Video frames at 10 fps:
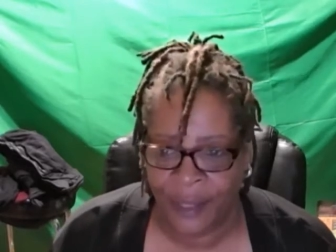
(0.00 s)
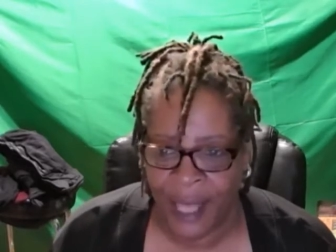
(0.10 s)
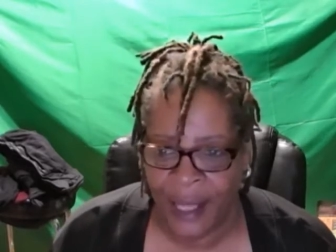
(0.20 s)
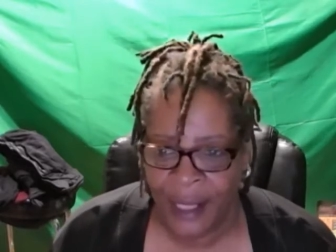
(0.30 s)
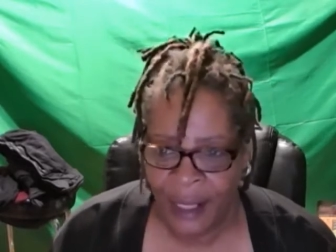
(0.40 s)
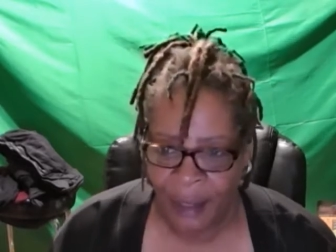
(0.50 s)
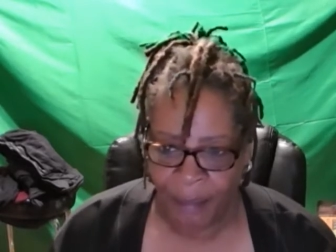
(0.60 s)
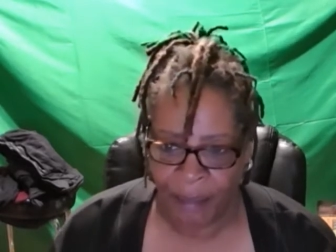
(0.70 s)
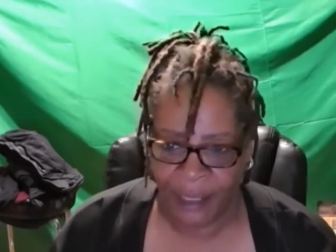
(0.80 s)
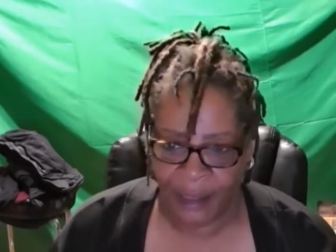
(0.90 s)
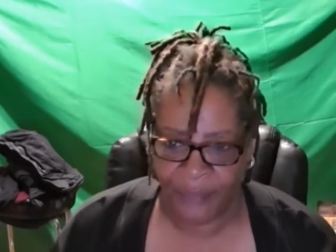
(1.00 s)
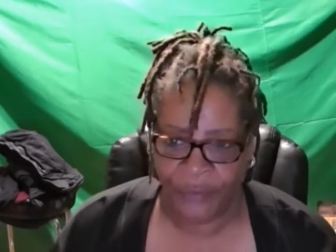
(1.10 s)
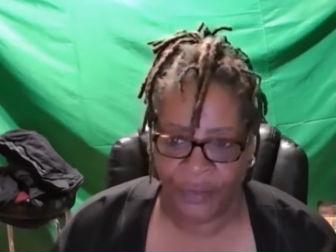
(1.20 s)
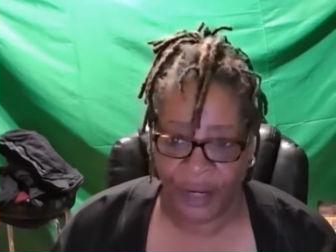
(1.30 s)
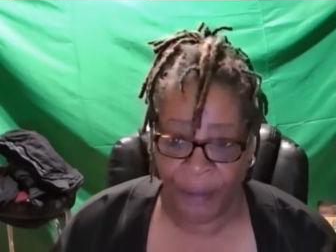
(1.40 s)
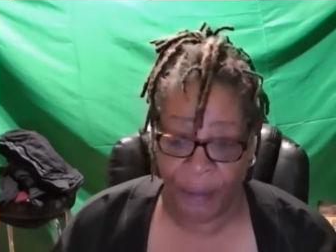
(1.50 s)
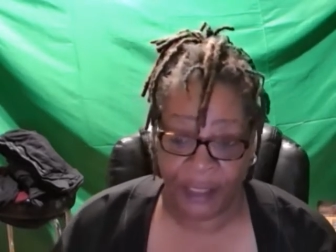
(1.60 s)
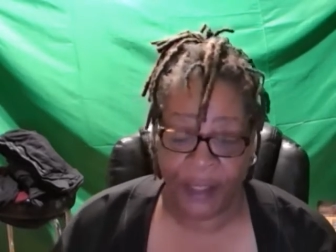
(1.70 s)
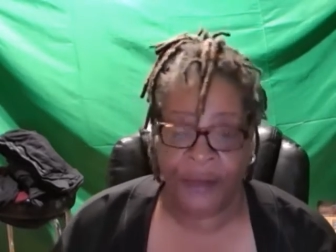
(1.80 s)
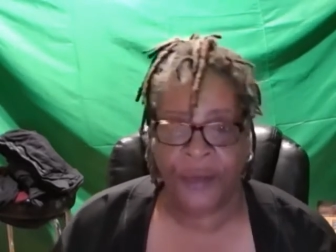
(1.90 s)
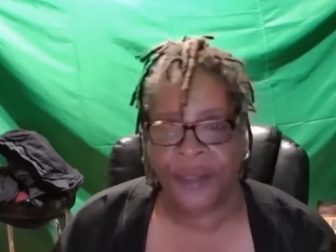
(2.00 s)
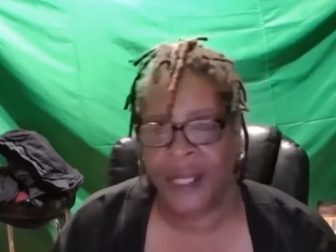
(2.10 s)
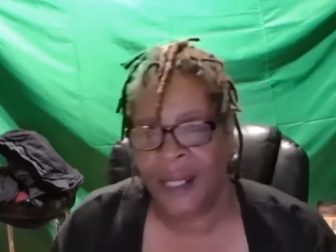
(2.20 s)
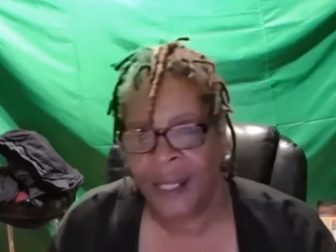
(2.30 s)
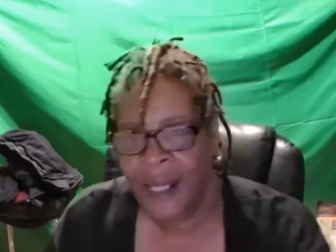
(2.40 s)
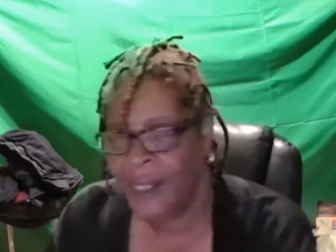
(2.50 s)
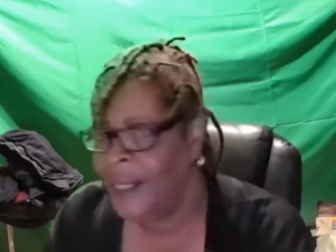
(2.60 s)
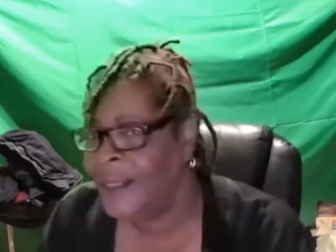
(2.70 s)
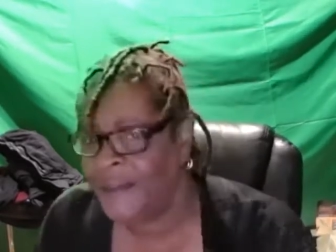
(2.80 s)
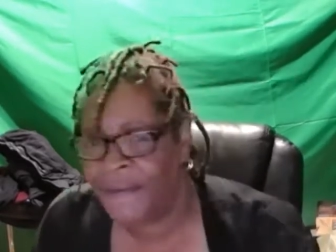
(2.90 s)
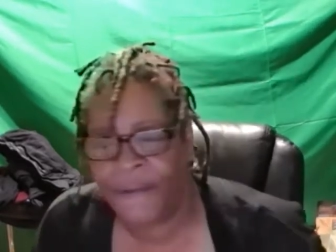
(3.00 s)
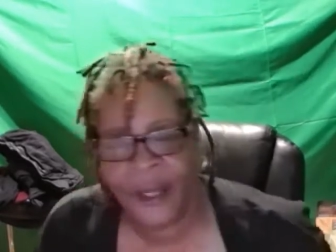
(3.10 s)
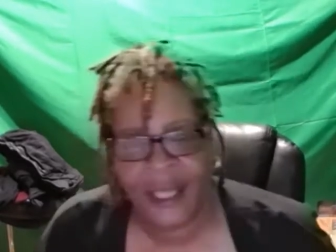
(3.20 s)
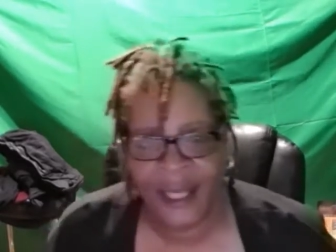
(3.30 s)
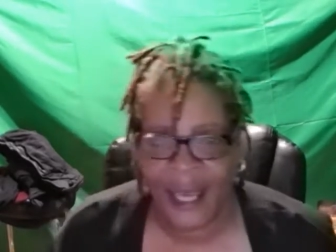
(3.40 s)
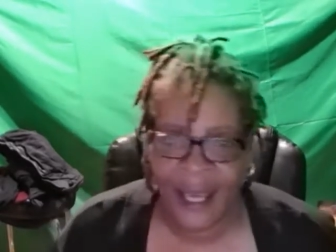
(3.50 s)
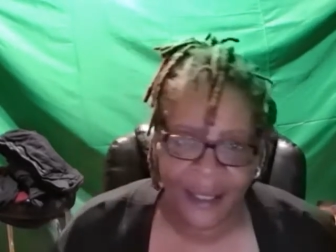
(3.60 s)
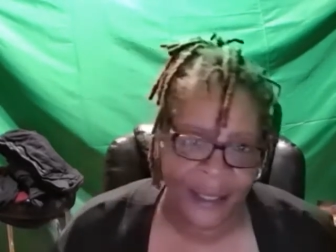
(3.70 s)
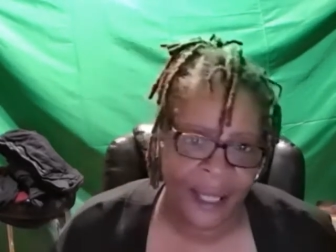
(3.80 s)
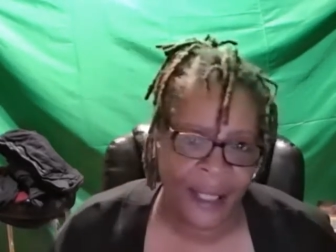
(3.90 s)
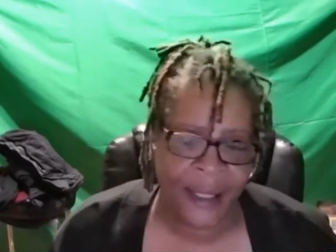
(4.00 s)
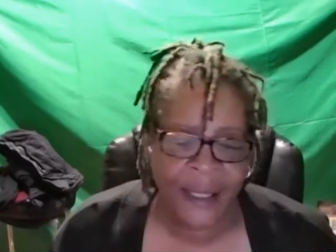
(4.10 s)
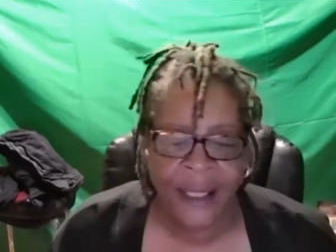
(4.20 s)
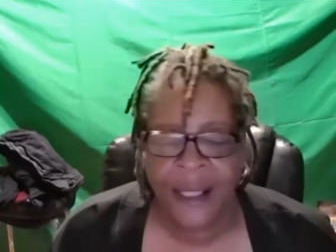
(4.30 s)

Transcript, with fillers: for that mis- for their misunderstanding. Look at the freaking gaslighting.